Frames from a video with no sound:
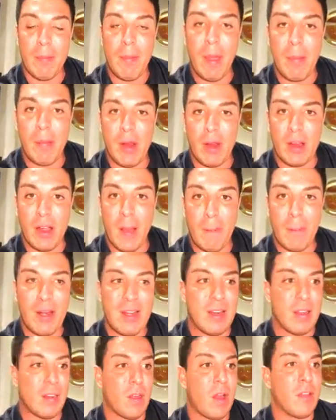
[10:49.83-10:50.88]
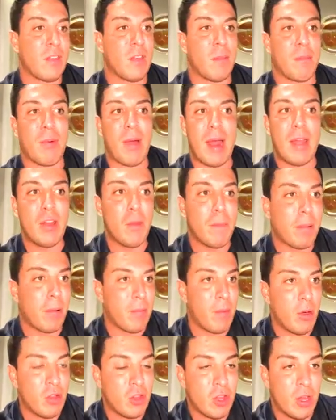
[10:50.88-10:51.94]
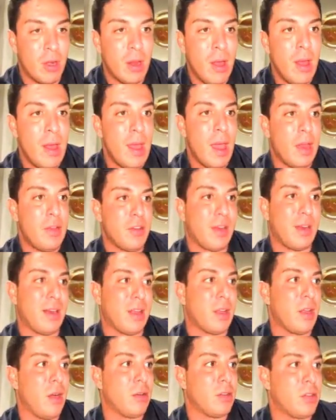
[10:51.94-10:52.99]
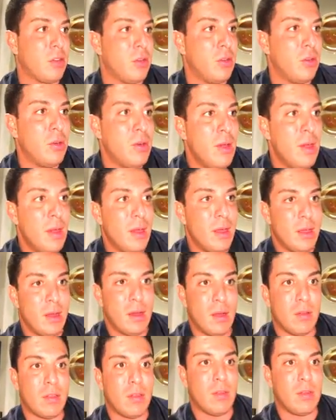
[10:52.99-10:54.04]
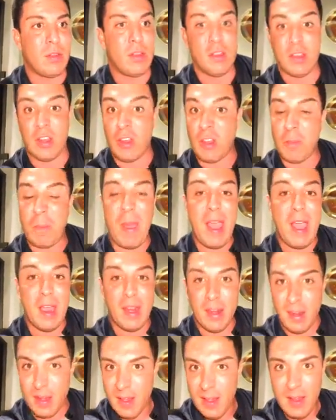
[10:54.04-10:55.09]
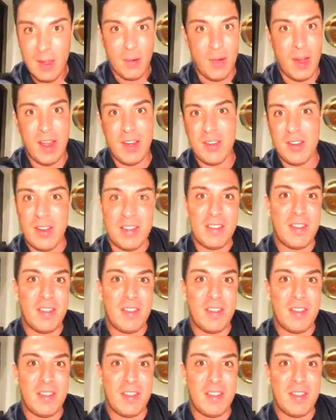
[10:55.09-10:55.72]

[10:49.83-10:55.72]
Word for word: Maybe your company just launched a brand new promotion and you're going to go to, you know, to, to Spain, right?